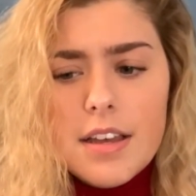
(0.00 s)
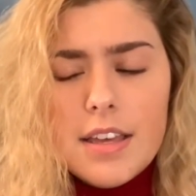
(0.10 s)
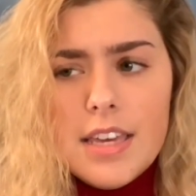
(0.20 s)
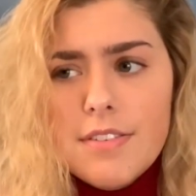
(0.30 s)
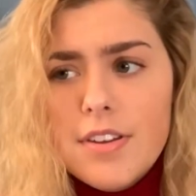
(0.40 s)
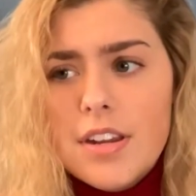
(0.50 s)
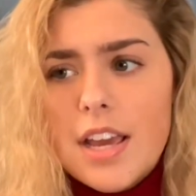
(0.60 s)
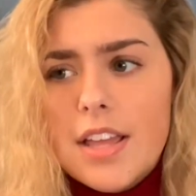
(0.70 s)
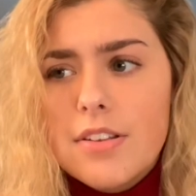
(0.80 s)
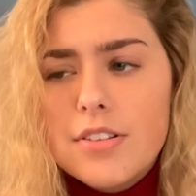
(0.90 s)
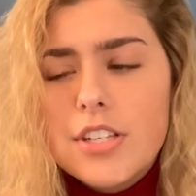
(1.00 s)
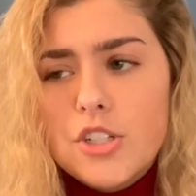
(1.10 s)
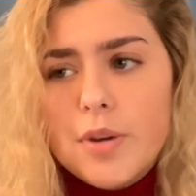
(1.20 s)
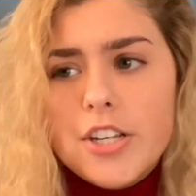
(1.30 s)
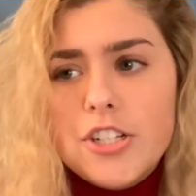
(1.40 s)
even in those
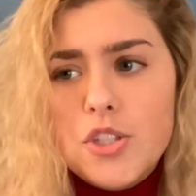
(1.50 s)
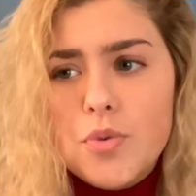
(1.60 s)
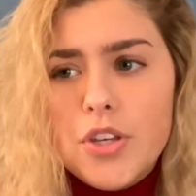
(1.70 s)
situations where